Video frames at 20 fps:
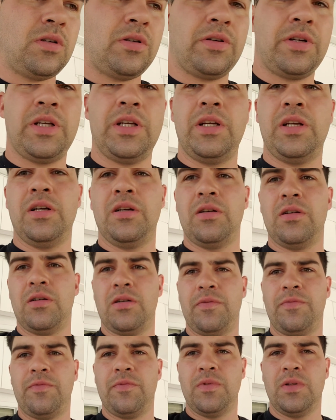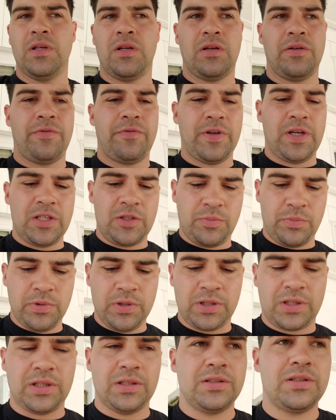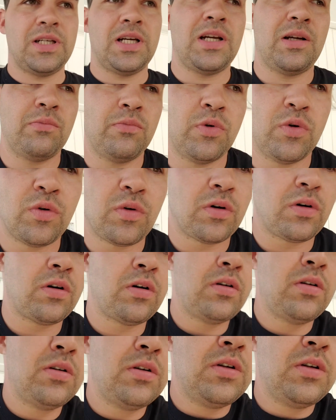here, or Facebook at Zach Moore.